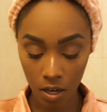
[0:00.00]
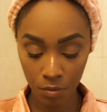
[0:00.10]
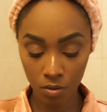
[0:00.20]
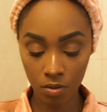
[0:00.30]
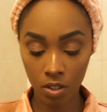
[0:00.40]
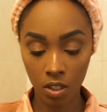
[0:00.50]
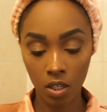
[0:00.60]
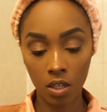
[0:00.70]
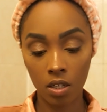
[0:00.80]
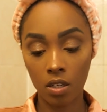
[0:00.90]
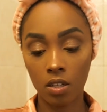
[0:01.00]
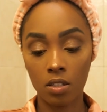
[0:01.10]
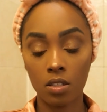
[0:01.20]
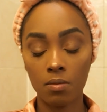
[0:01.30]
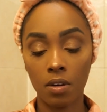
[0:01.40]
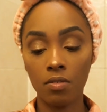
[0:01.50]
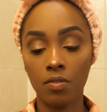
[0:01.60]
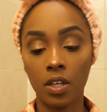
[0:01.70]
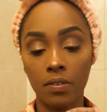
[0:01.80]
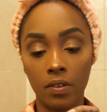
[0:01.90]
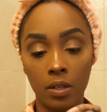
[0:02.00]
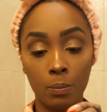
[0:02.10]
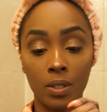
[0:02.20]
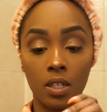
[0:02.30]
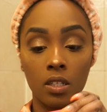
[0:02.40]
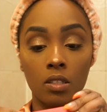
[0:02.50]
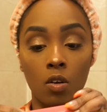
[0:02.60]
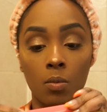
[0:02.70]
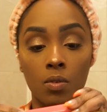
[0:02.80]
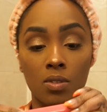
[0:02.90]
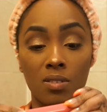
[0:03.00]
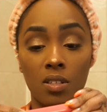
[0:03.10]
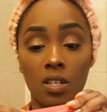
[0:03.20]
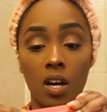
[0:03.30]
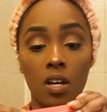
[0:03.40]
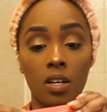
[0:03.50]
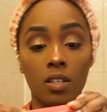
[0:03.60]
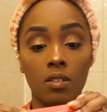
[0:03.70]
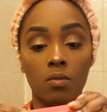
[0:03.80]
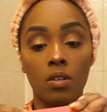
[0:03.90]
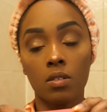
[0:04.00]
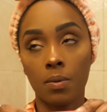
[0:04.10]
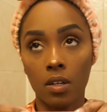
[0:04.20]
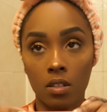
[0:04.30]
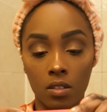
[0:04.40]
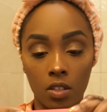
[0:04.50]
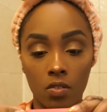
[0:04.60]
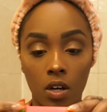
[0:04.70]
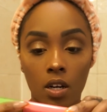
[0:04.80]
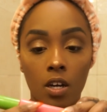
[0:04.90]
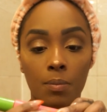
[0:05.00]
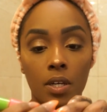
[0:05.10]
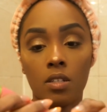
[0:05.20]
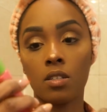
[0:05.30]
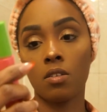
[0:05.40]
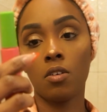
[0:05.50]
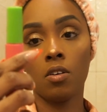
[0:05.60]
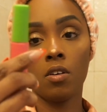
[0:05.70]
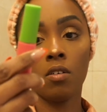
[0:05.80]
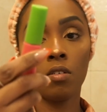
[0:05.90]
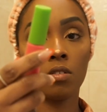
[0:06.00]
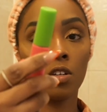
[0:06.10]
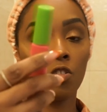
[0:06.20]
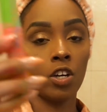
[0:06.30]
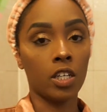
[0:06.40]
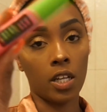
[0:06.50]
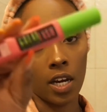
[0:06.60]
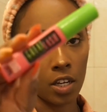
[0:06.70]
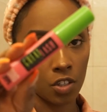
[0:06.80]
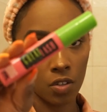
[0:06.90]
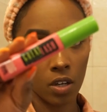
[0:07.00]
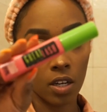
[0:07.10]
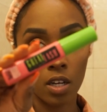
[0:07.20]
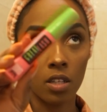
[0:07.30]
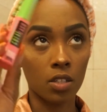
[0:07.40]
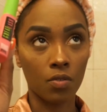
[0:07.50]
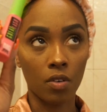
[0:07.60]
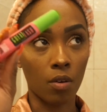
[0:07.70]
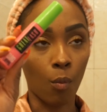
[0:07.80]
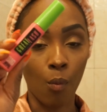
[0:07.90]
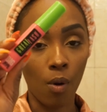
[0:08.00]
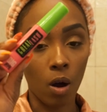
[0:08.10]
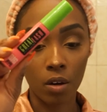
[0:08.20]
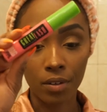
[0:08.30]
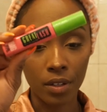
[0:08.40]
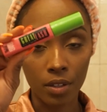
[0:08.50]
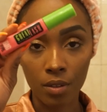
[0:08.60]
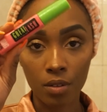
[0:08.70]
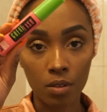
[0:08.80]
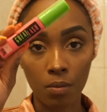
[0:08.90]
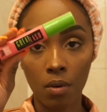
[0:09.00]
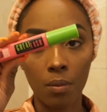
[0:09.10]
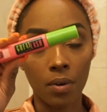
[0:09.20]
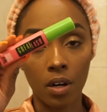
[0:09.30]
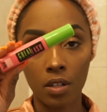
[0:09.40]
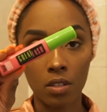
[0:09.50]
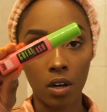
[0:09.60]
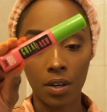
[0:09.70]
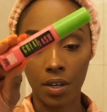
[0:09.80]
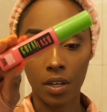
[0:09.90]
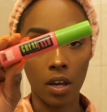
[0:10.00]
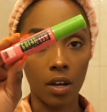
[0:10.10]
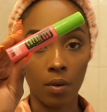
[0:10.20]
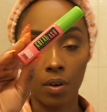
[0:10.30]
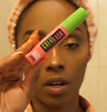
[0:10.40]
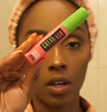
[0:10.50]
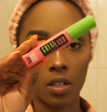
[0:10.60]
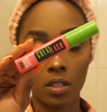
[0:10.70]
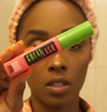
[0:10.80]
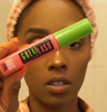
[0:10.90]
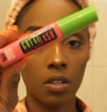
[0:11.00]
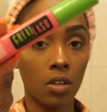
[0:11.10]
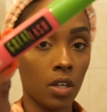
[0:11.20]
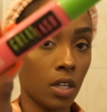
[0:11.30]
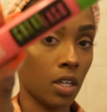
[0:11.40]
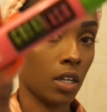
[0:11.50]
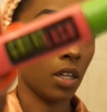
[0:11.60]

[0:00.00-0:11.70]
using, this is my favorite, but it's almost done. Well, it's practically dried up. It's the Great Lash. You can get this from Walgreens, Walmart, Target, anywhere. It